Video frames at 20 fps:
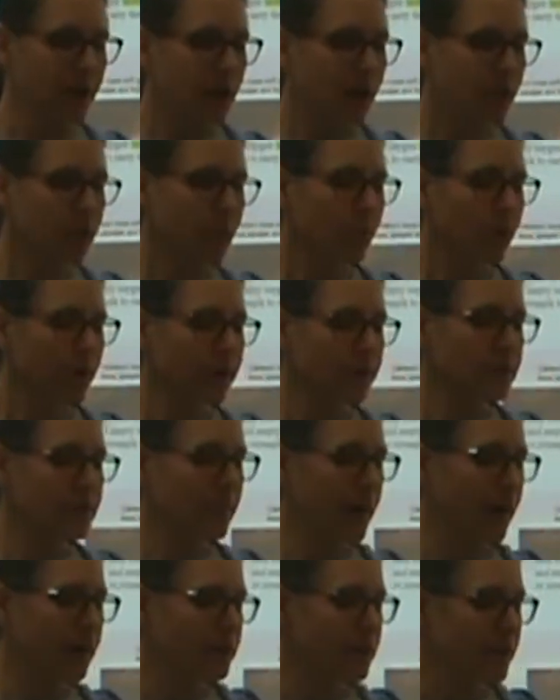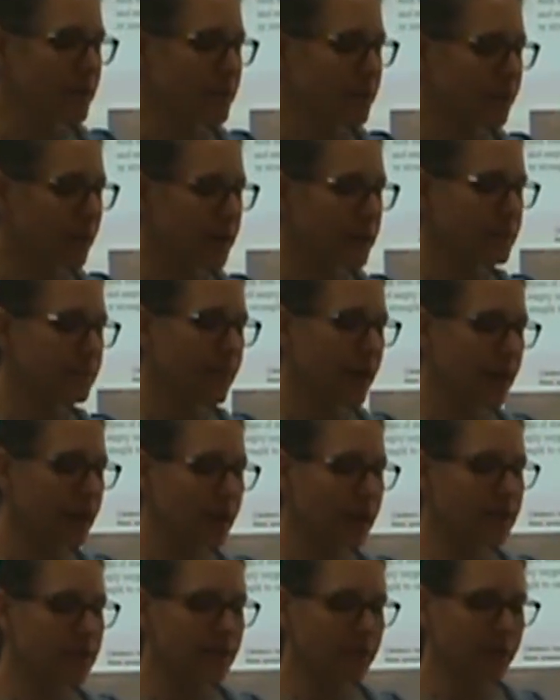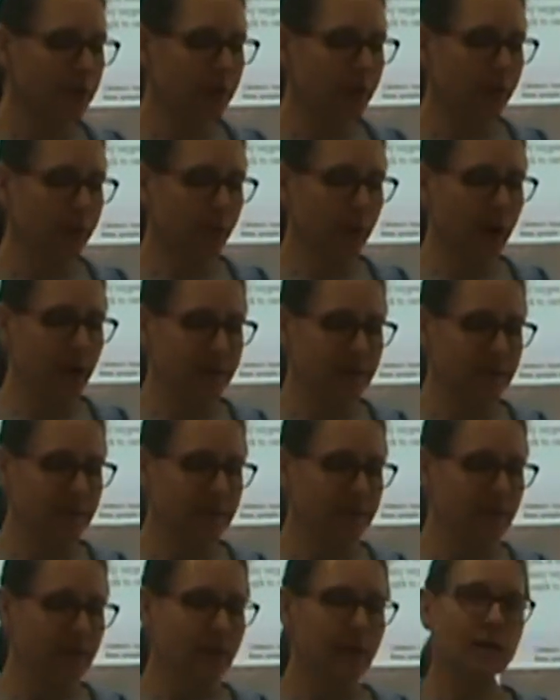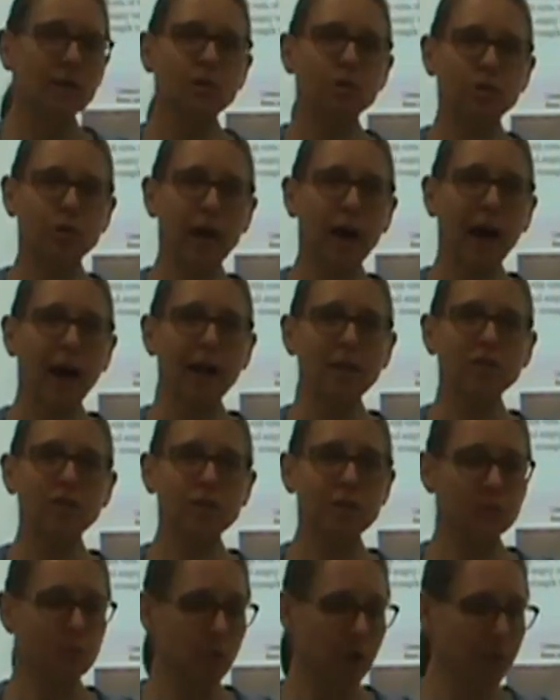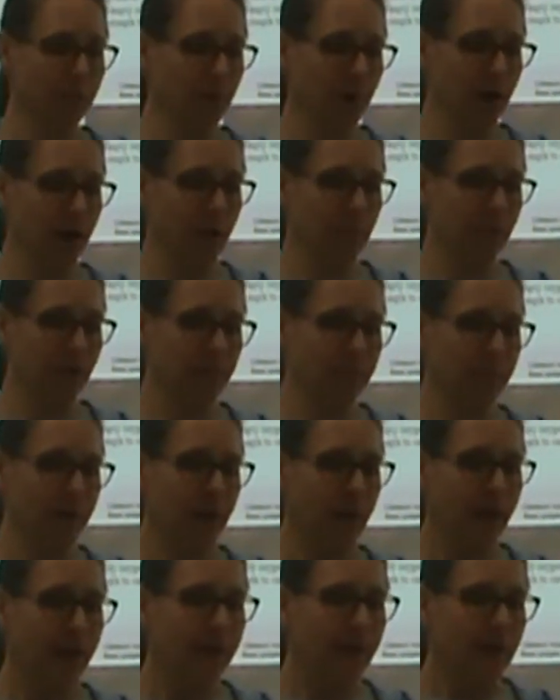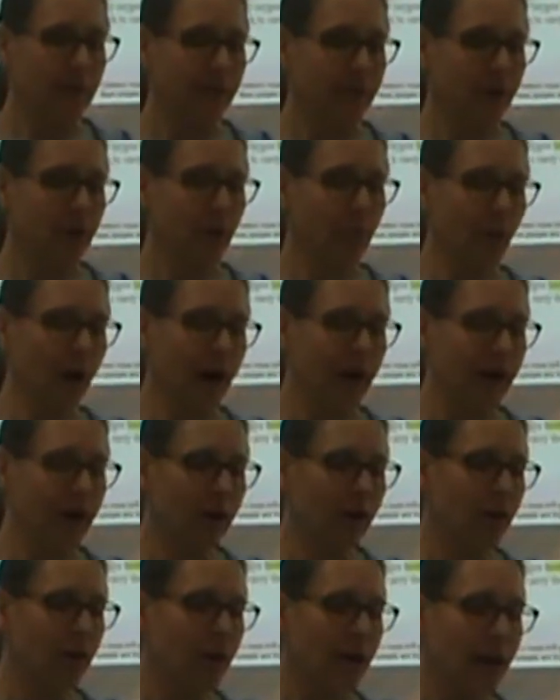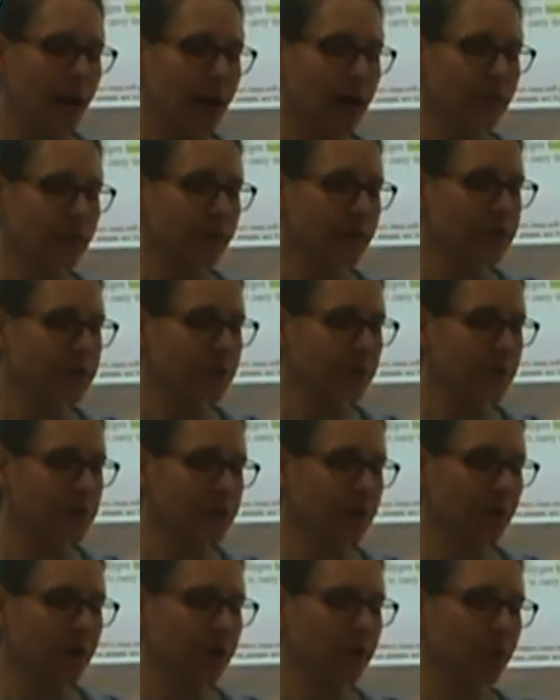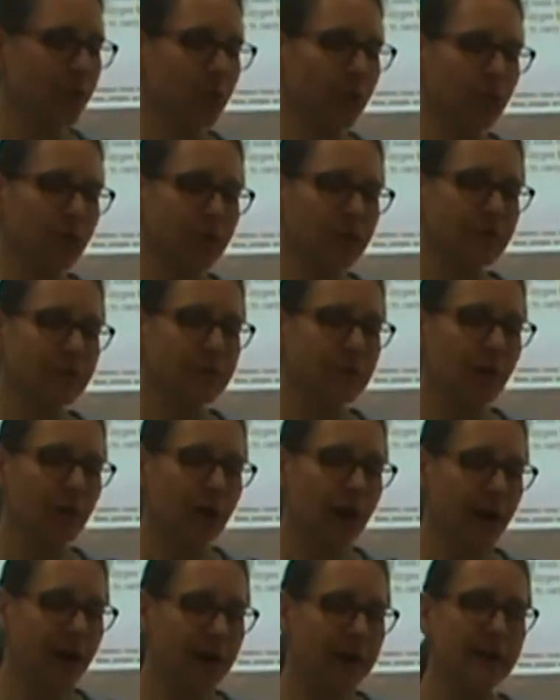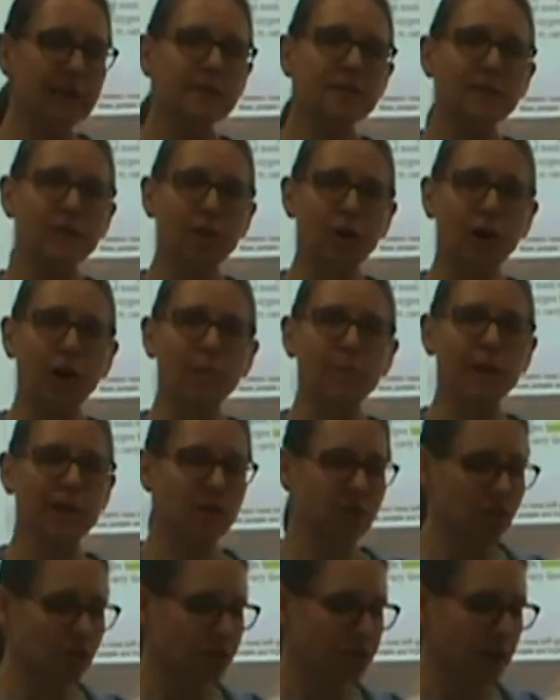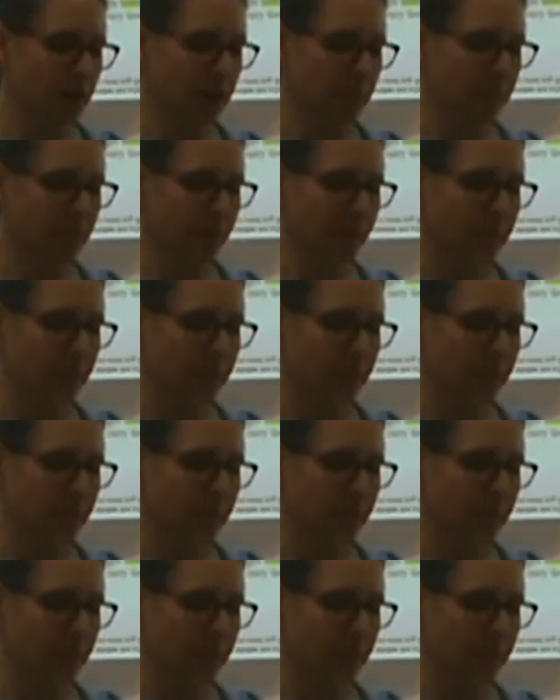The world's mountains face many different threats. Trash is one problem. For a while, Everest was called the world's highest garbage dump.